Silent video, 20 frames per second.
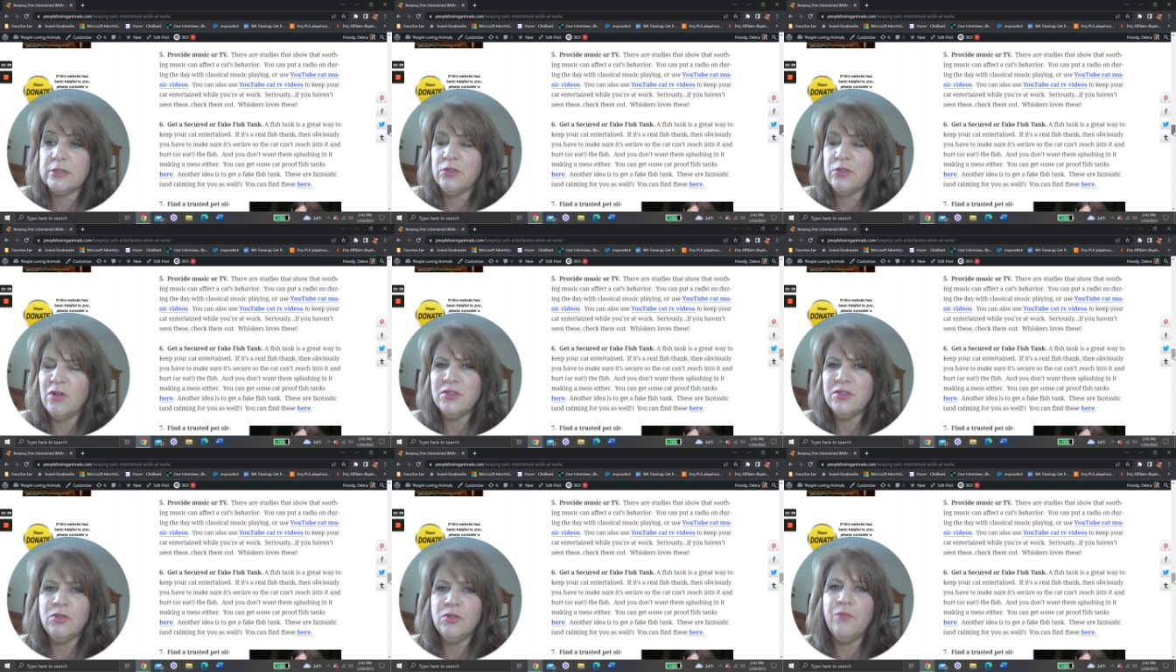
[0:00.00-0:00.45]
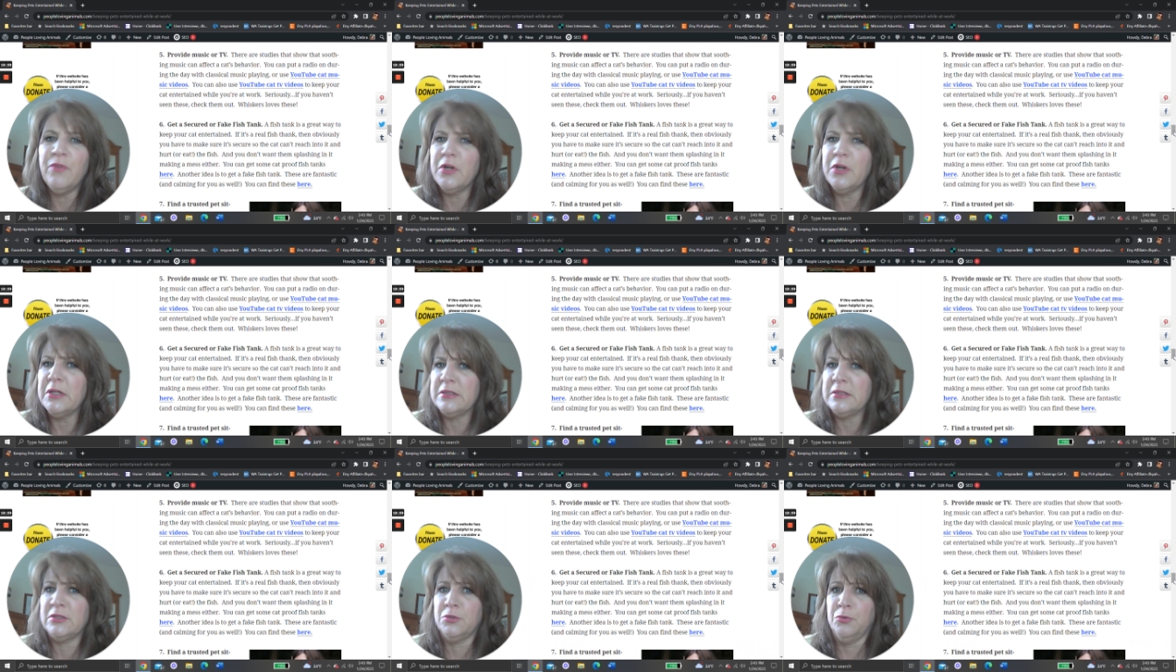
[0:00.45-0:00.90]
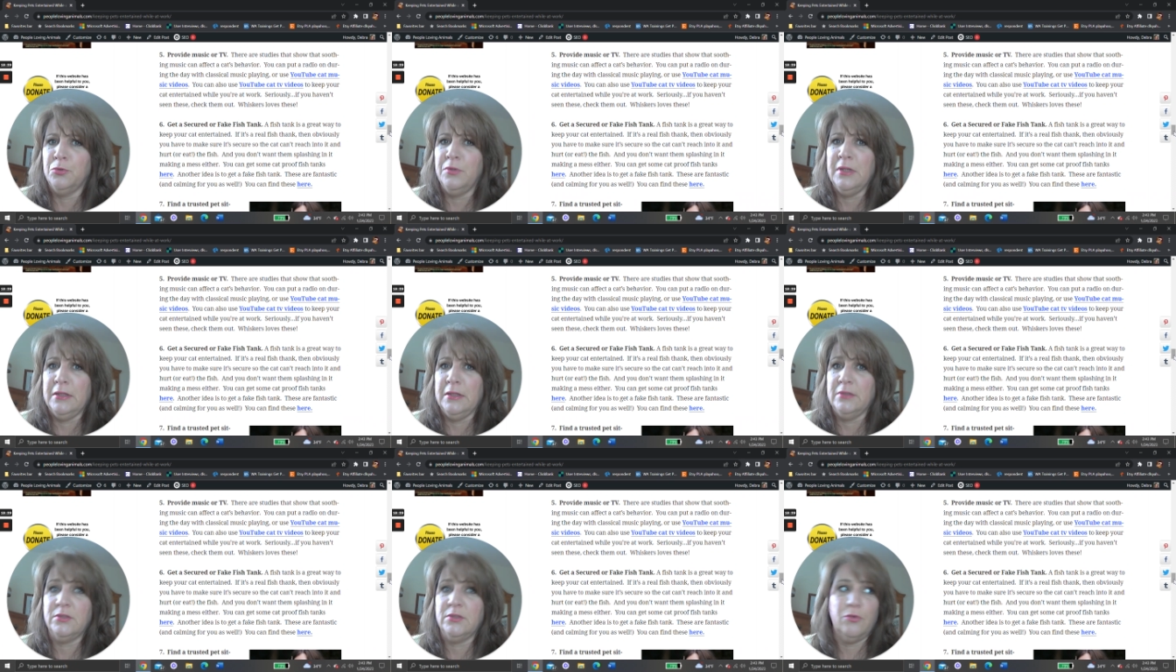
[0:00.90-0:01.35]
They're also very
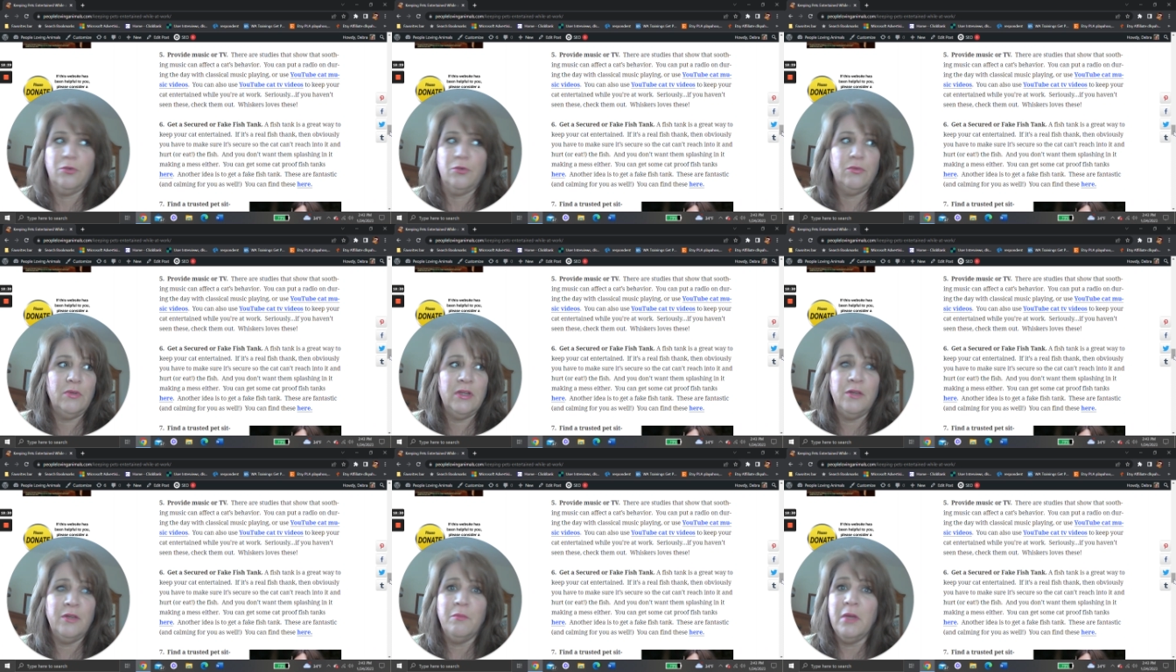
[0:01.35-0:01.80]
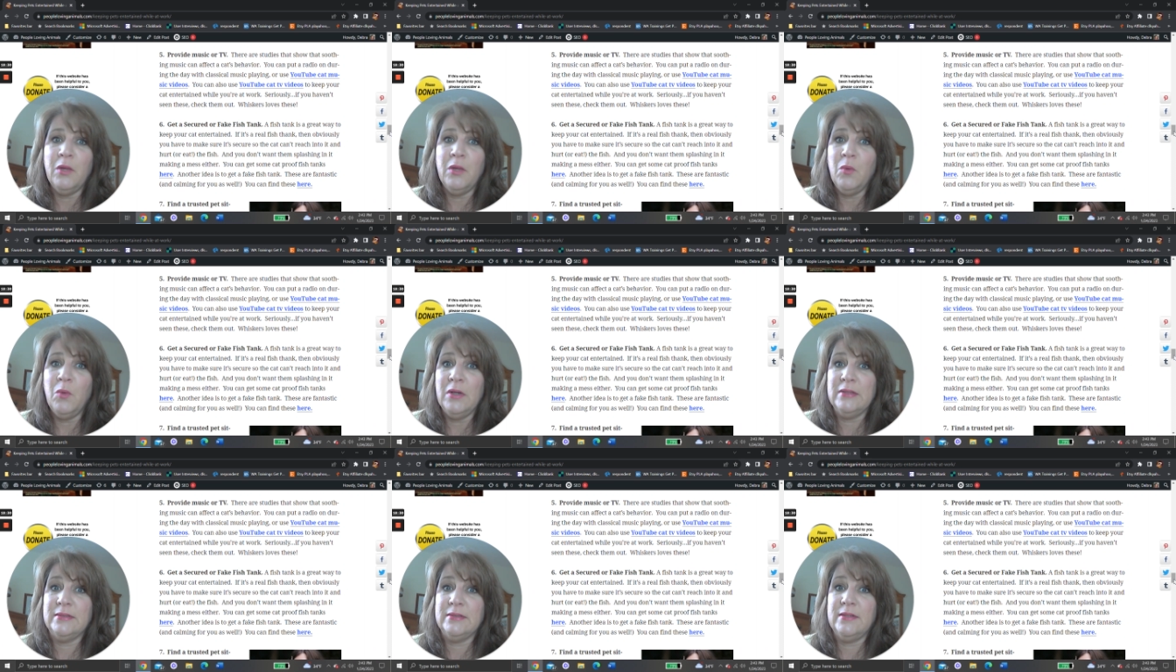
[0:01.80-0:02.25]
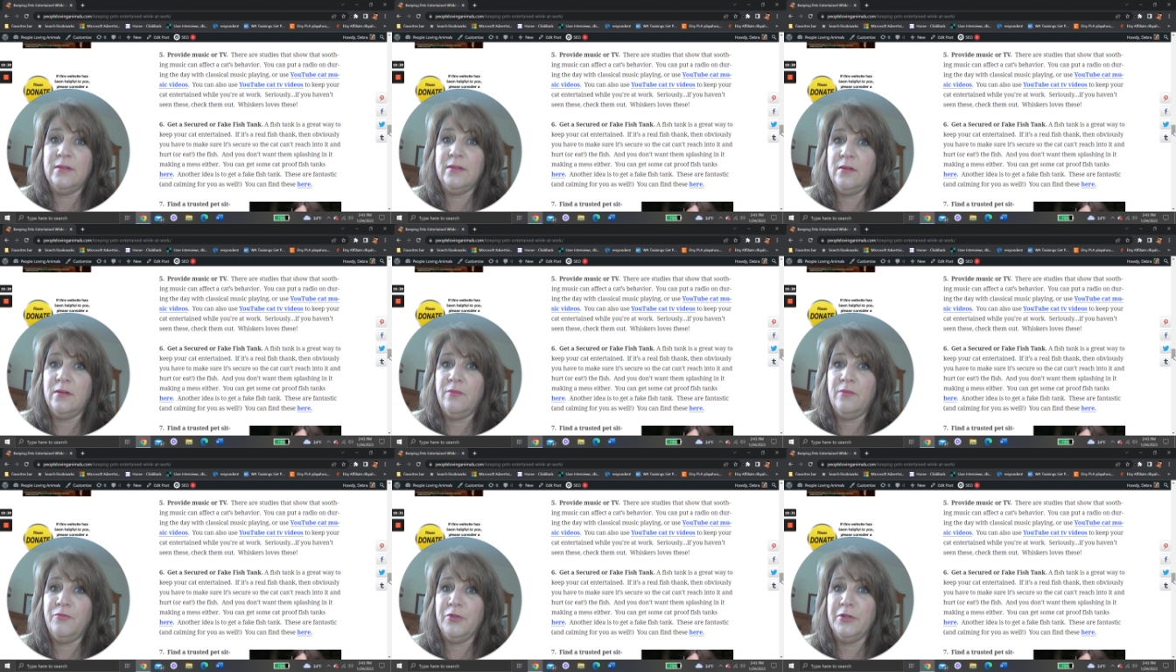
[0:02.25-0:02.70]
soothing, so you might want to set
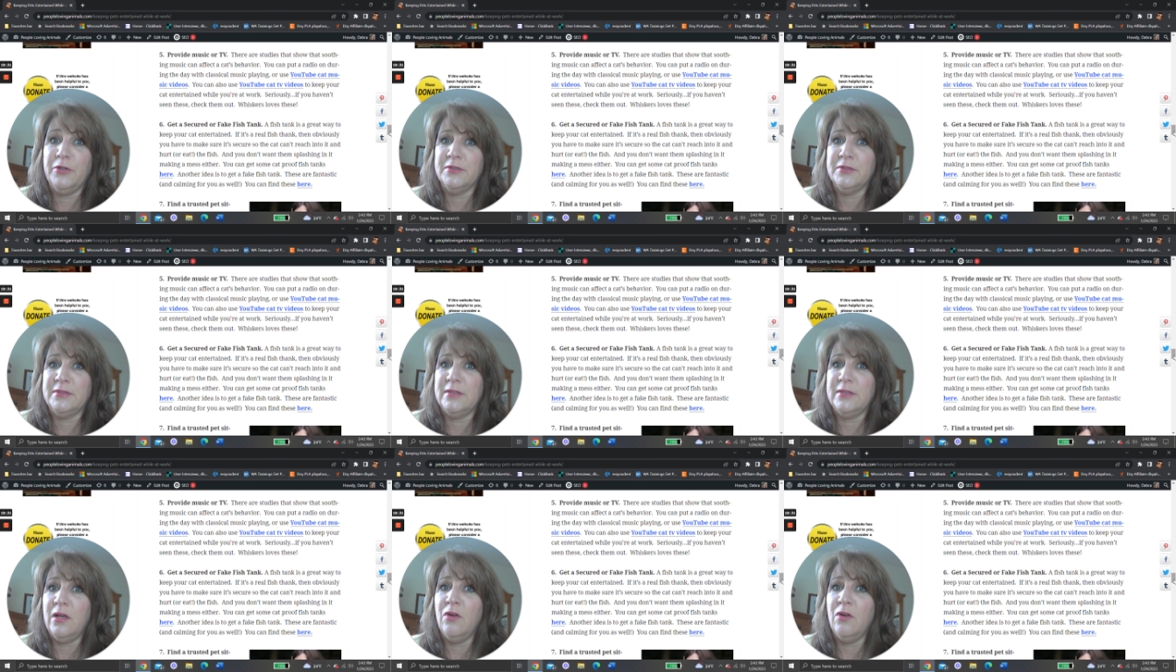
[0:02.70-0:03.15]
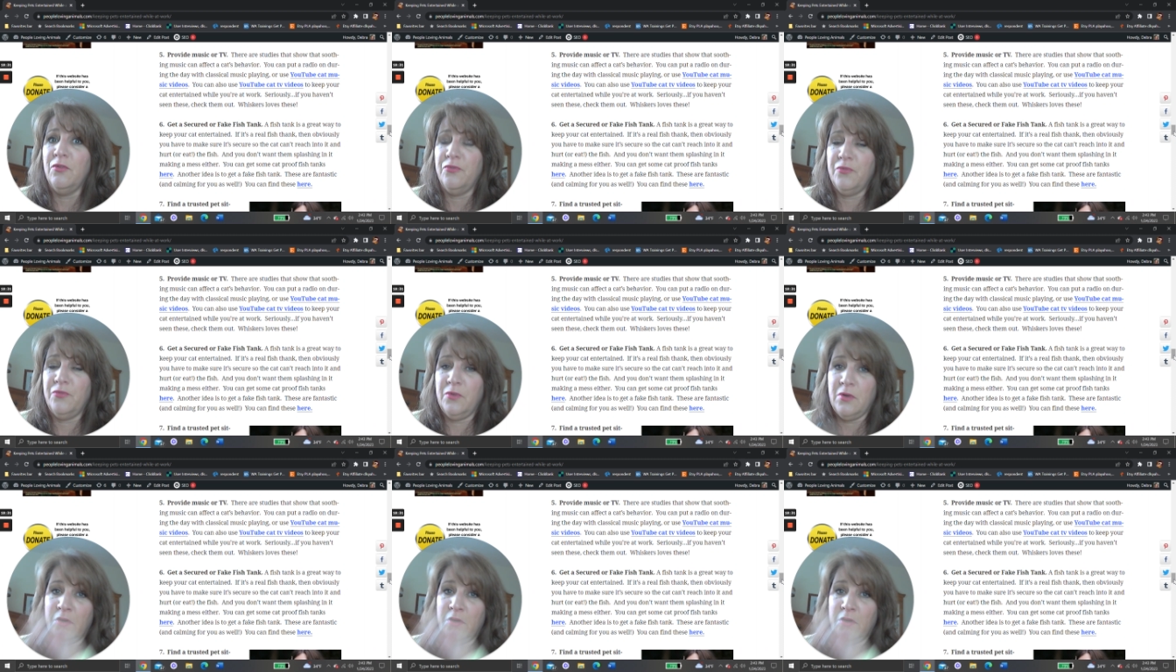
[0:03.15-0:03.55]
it up for yourself.